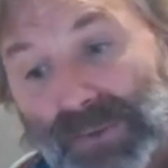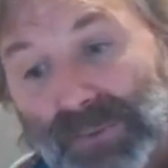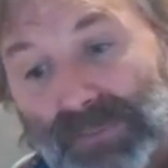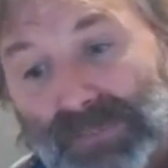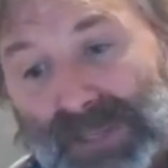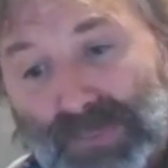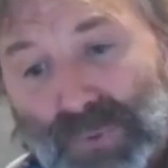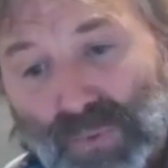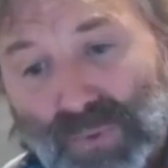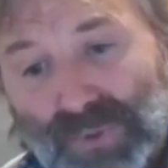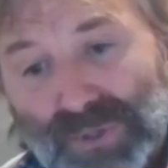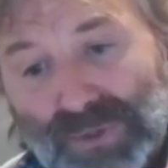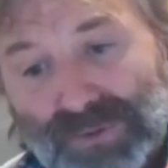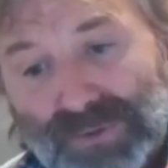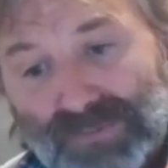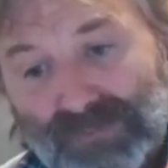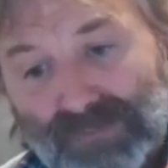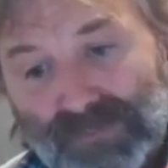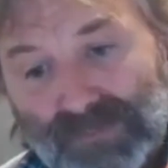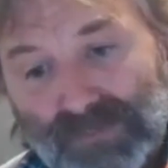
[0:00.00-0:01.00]
People with
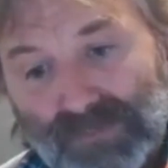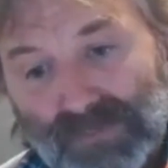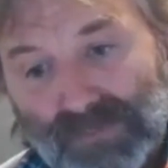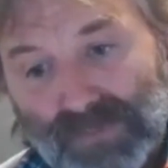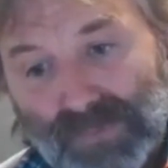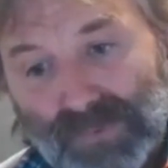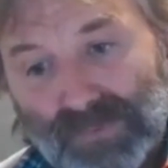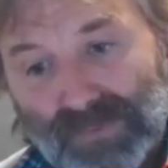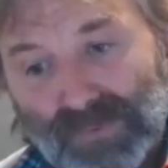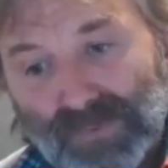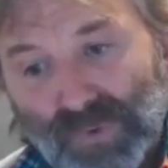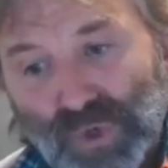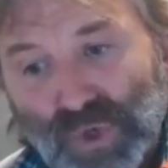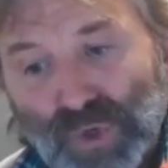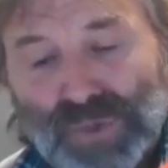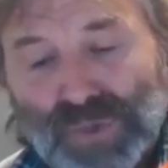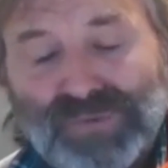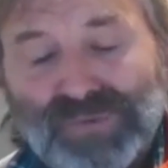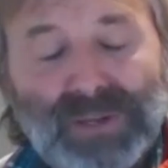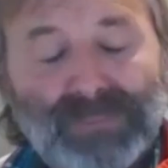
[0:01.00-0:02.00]

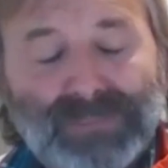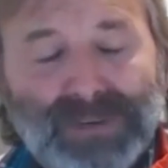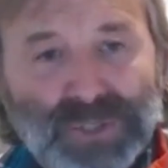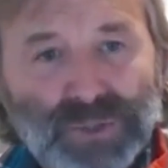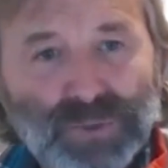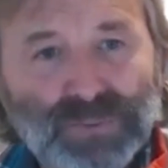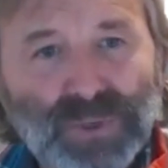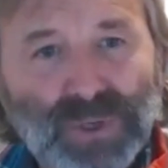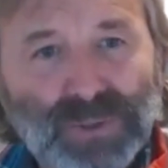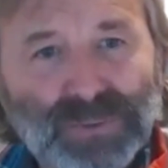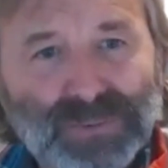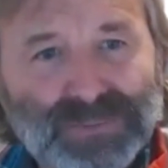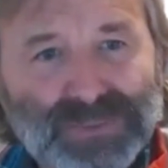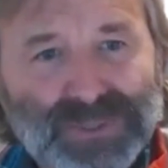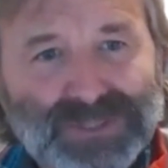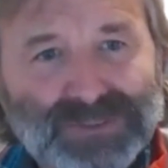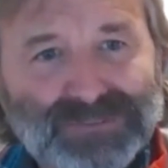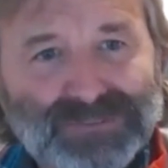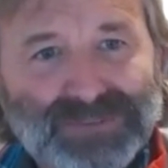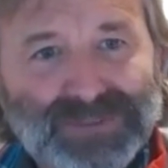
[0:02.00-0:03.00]
neurodevelopmental
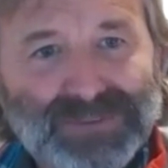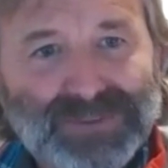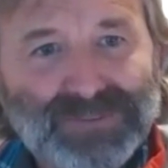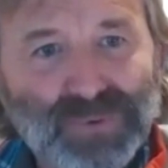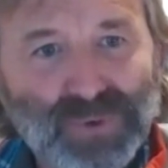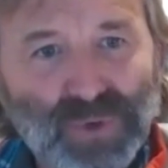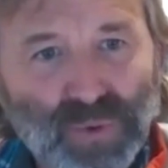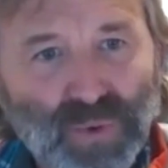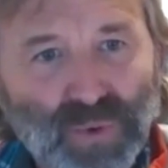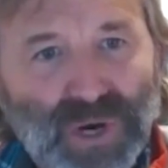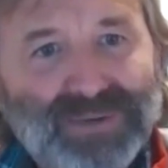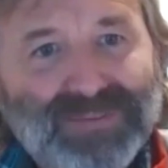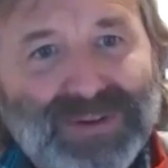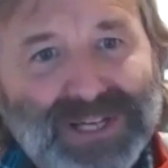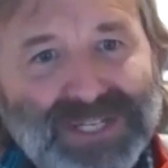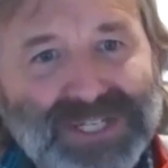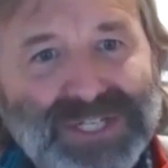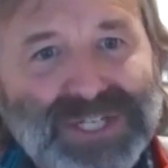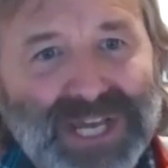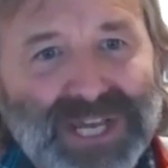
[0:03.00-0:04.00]
problems require
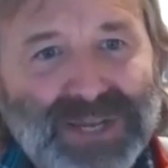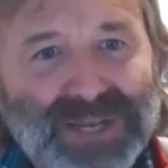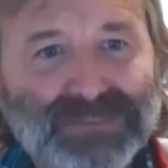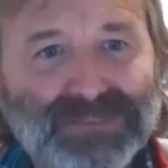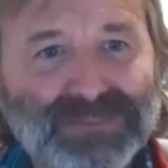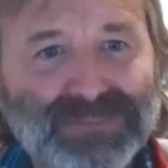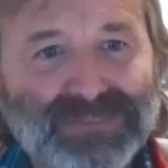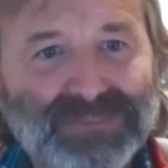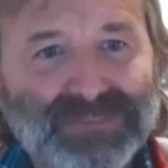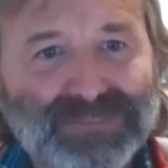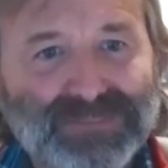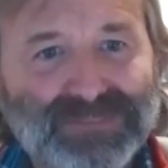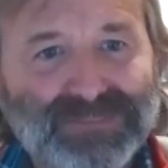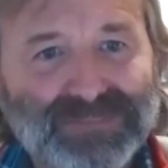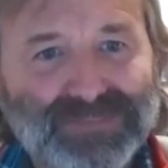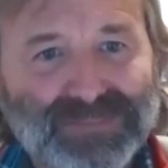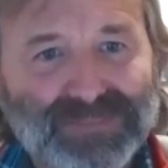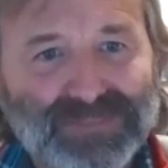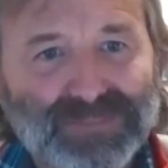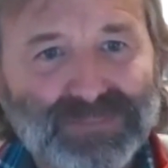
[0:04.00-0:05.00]
that same
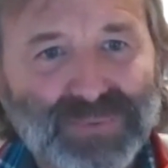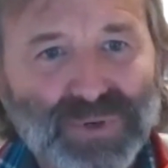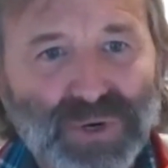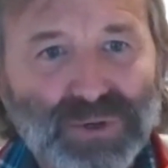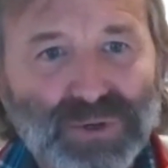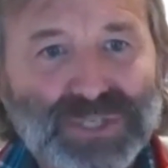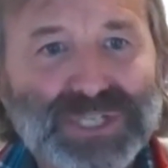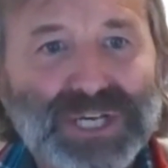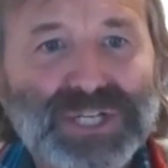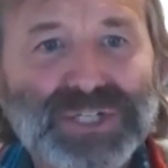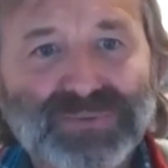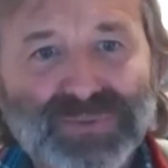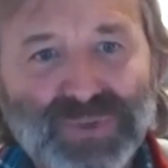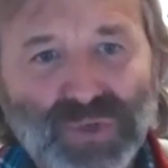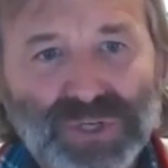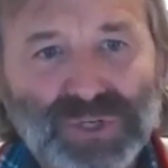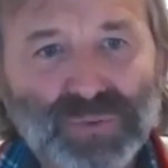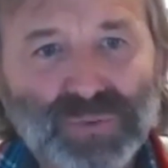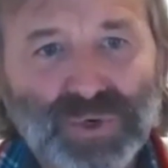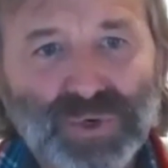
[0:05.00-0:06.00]
process of
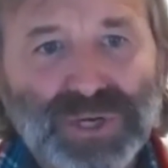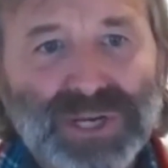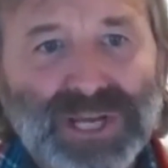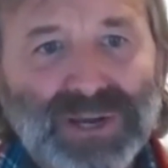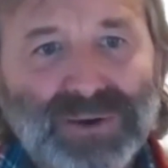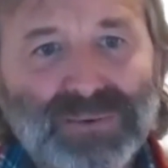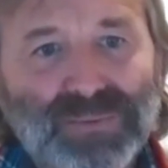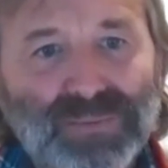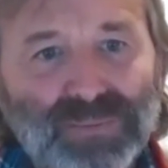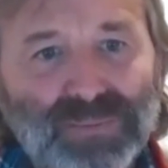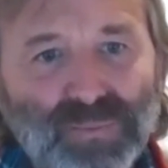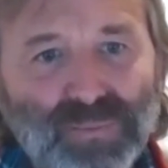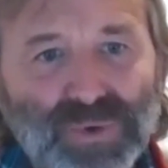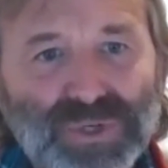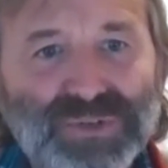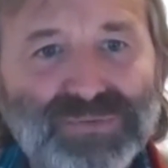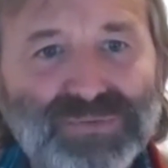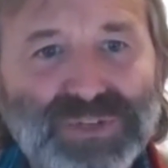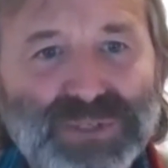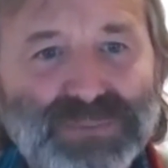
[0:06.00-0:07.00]
trying to work out
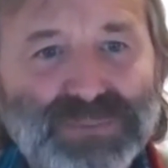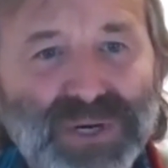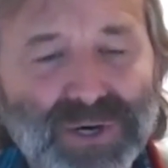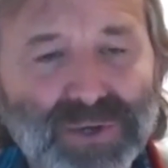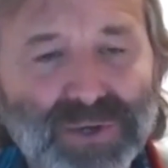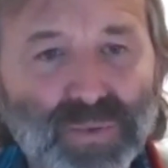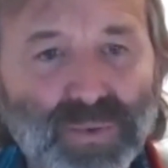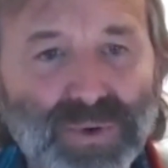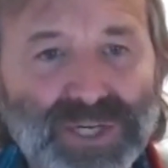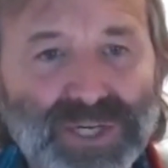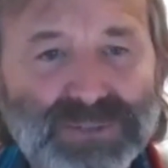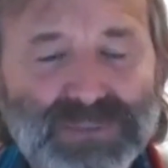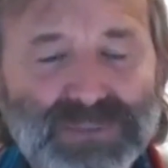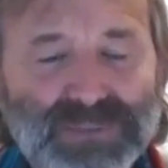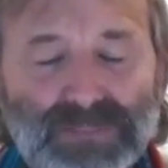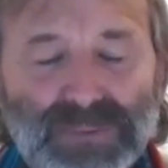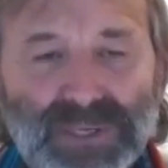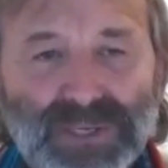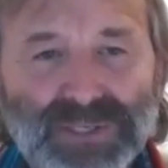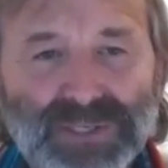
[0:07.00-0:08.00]
which of these pathways may
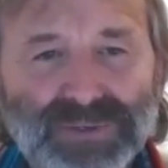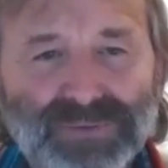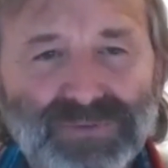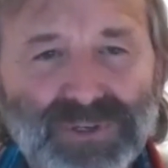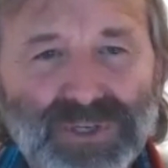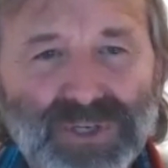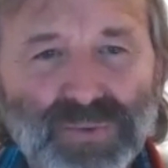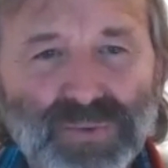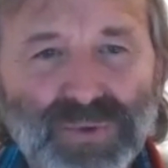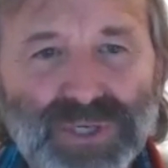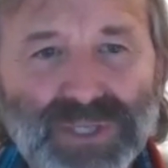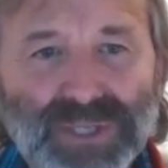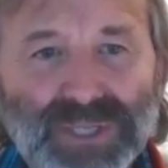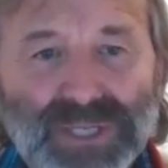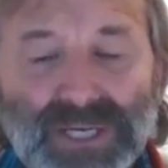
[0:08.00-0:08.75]
be interfered with,